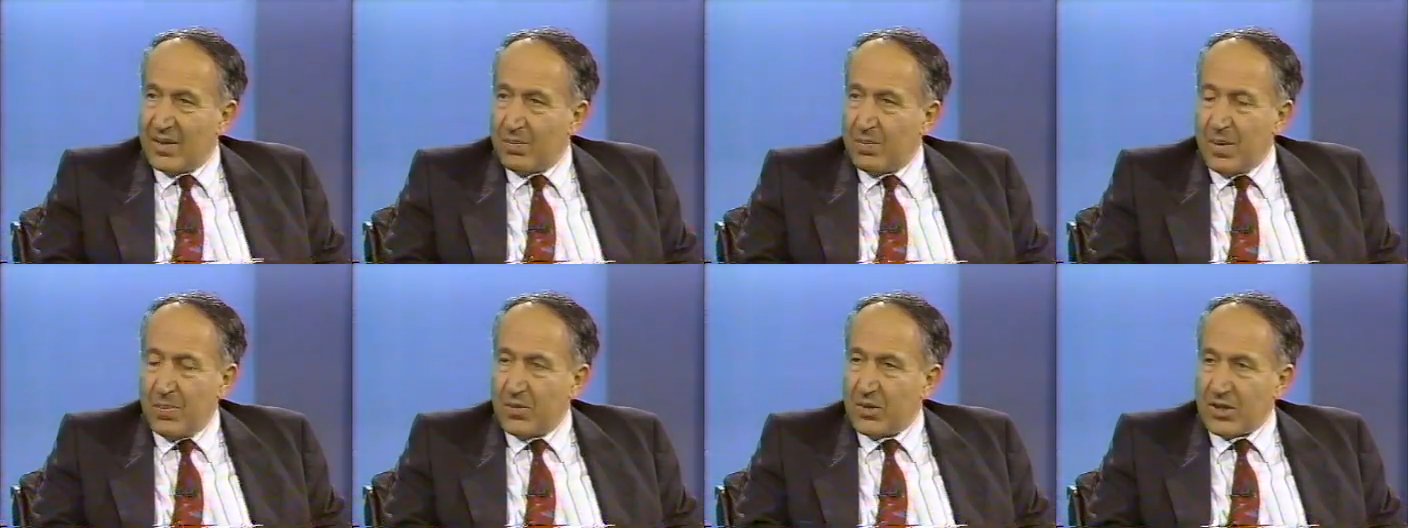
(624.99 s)

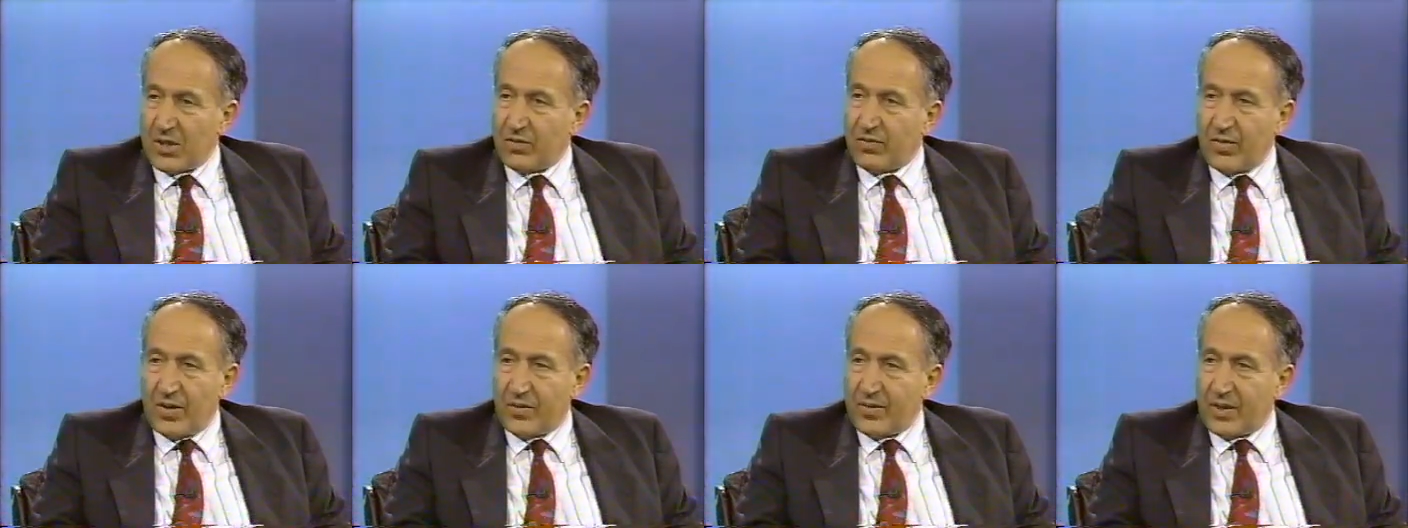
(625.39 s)
People
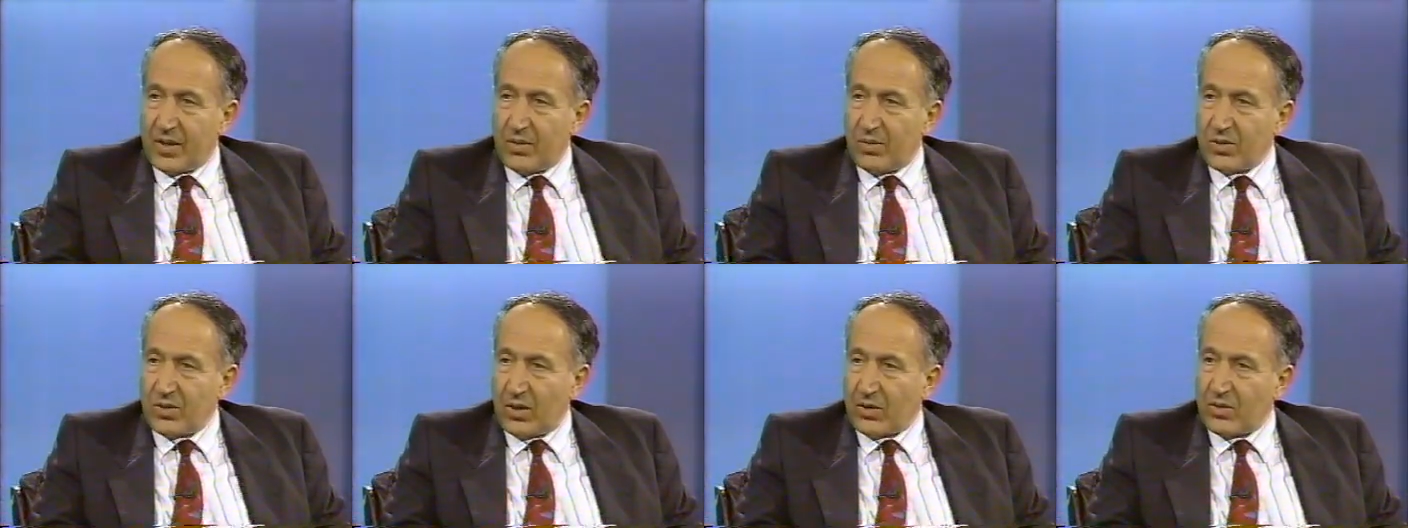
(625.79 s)
just felt that
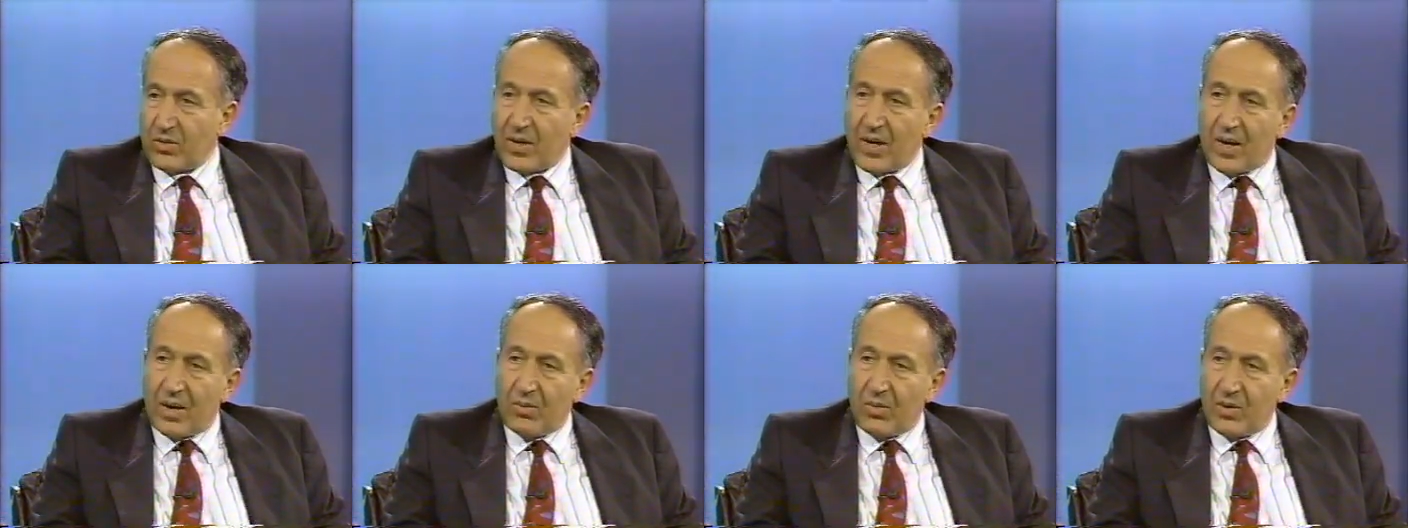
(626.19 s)
he was not a
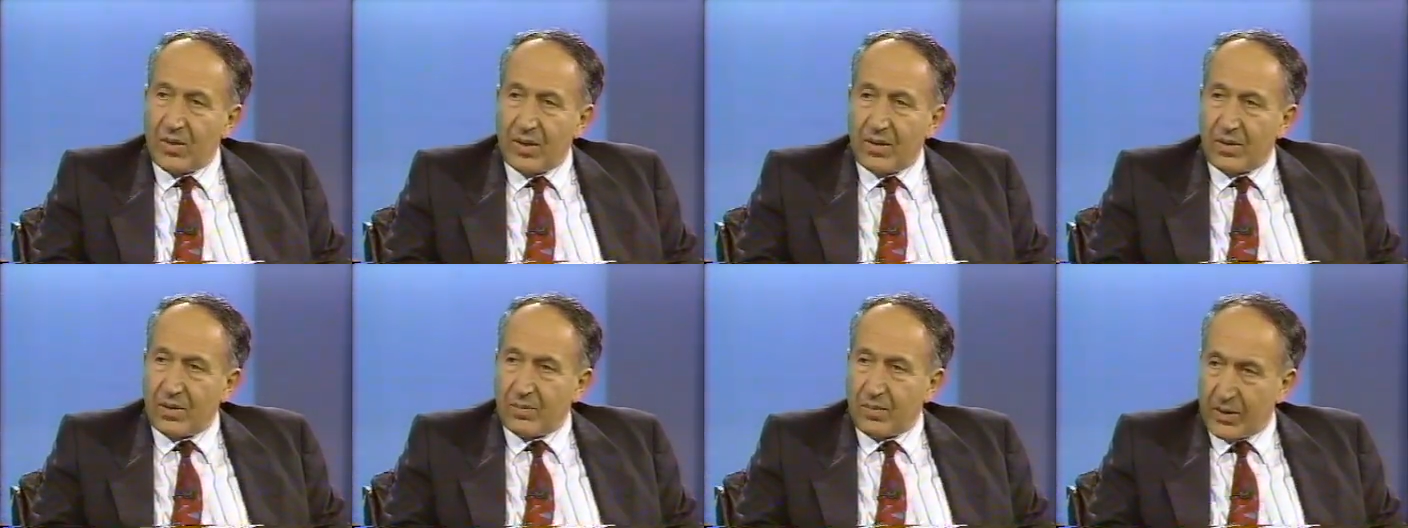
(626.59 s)
reliable
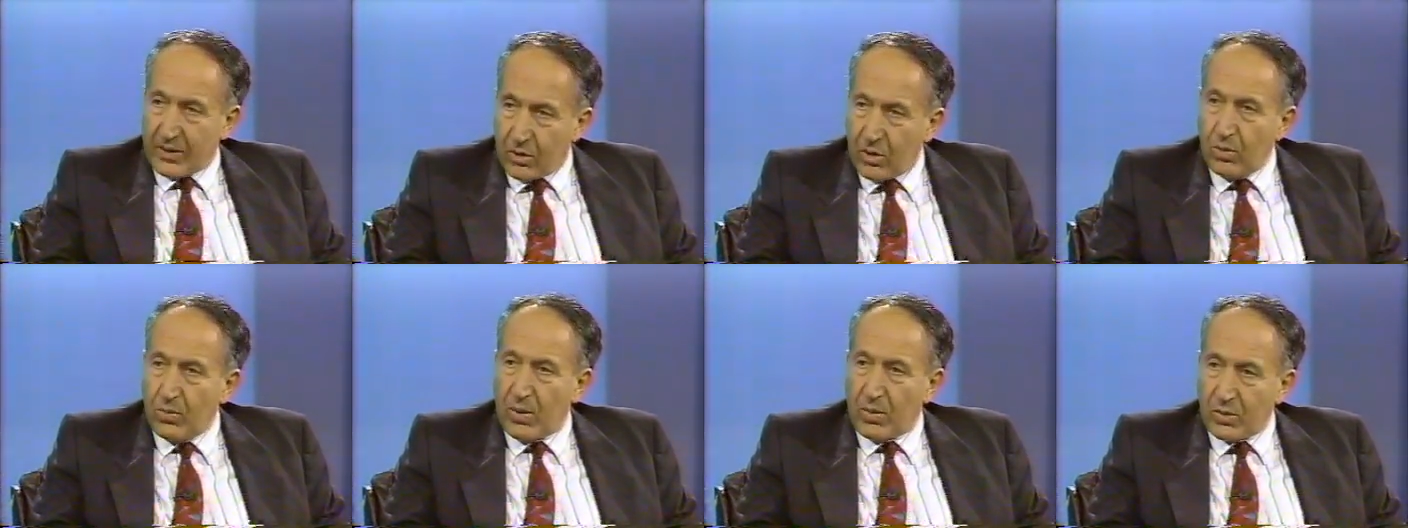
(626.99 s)
leader. But
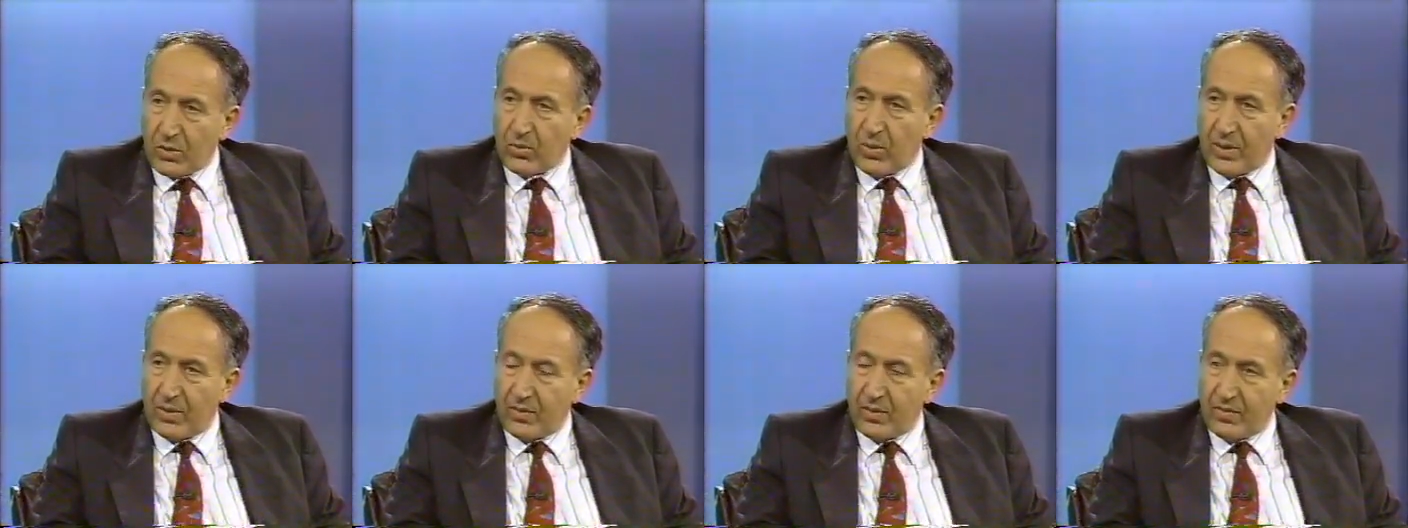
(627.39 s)
Cuba was
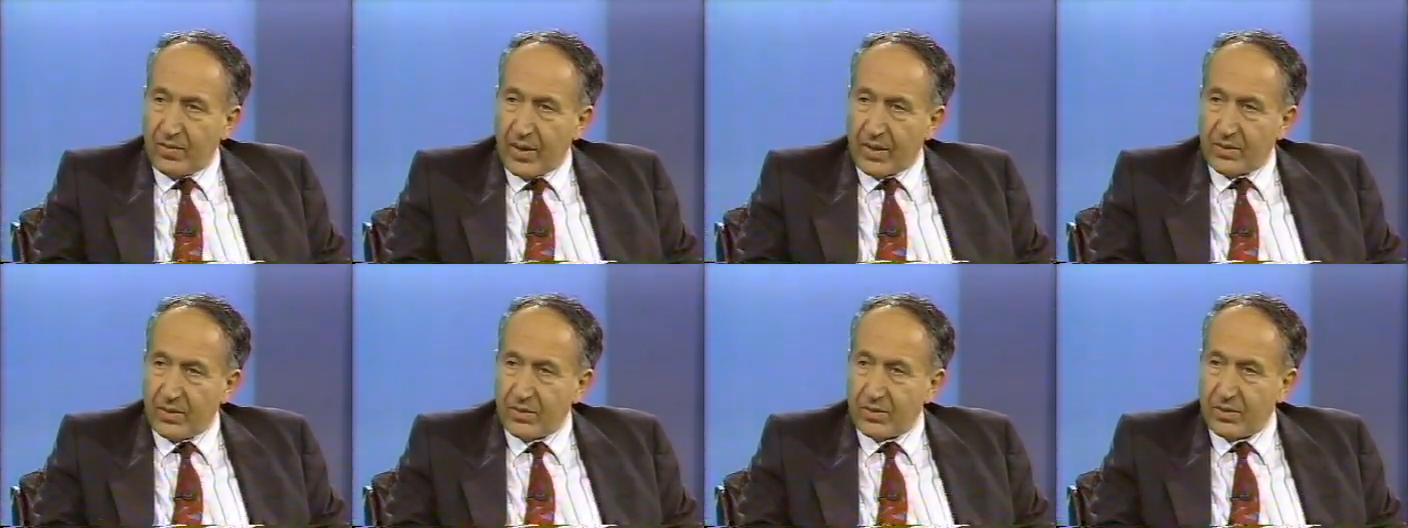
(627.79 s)
one of the
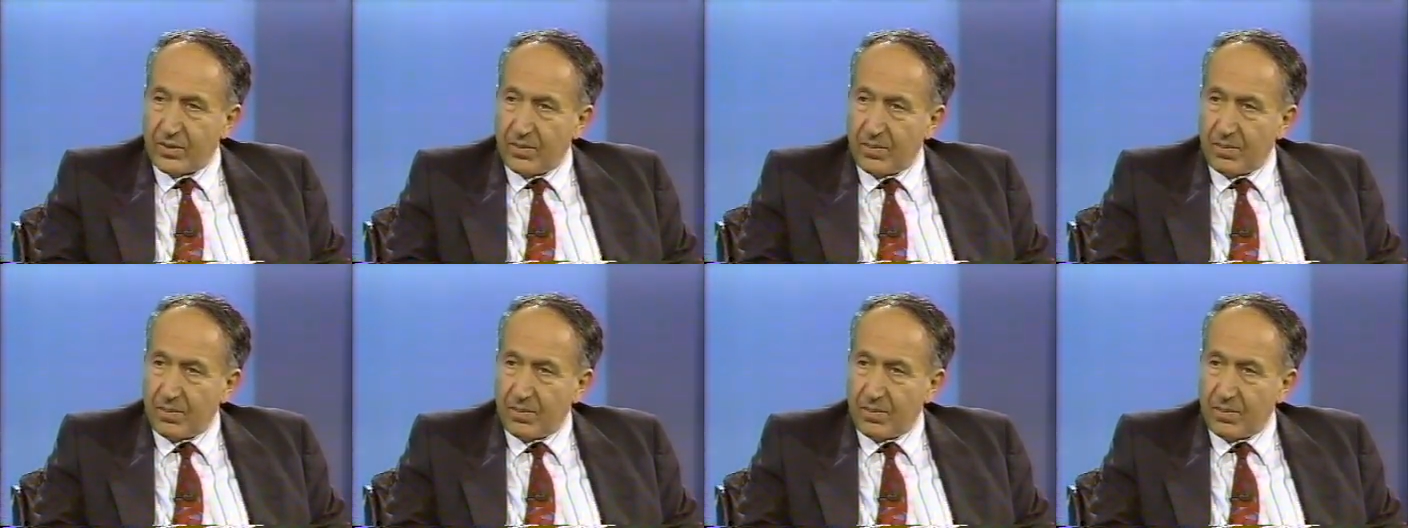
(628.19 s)
factors.